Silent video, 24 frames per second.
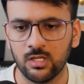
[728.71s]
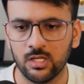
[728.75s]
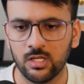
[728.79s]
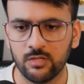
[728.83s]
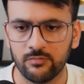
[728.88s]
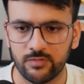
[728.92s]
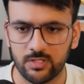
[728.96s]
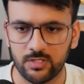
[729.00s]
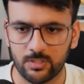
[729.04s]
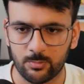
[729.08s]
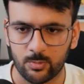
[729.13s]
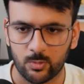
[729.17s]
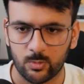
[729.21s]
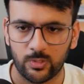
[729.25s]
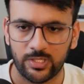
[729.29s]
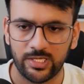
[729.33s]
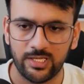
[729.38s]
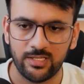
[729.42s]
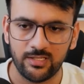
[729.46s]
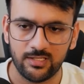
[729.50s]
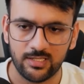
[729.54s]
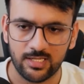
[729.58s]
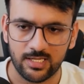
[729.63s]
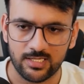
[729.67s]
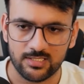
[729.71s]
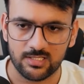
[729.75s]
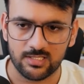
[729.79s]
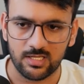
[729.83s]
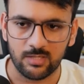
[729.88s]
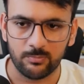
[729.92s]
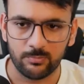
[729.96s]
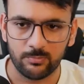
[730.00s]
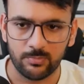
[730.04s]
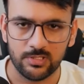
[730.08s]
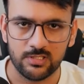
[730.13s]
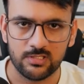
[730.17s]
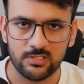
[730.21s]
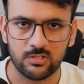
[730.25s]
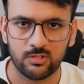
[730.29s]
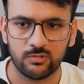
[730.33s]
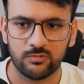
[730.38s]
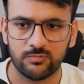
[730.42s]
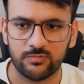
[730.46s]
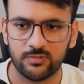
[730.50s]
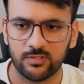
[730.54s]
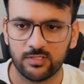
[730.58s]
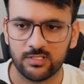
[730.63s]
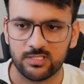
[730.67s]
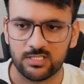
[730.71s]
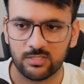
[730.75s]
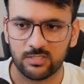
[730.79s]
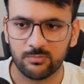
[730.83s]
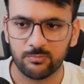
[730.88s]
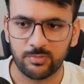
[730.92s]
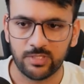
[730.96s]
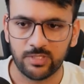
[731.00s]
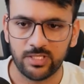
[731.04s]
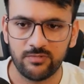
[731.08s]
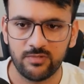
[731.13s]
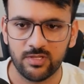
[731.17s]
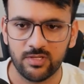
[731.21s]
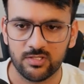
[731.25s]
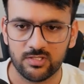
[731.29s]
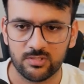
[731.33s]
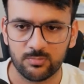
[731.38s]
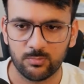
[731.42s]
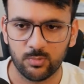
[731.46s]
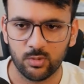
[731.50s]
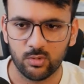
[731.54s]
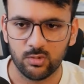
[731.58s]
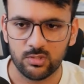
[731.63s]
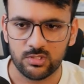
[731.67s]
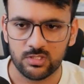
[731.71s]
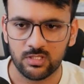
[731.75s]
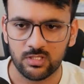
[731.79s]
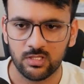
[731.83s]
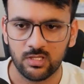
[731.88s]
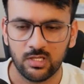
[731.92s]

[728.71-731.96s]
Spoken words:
We are providing examples of some previous post,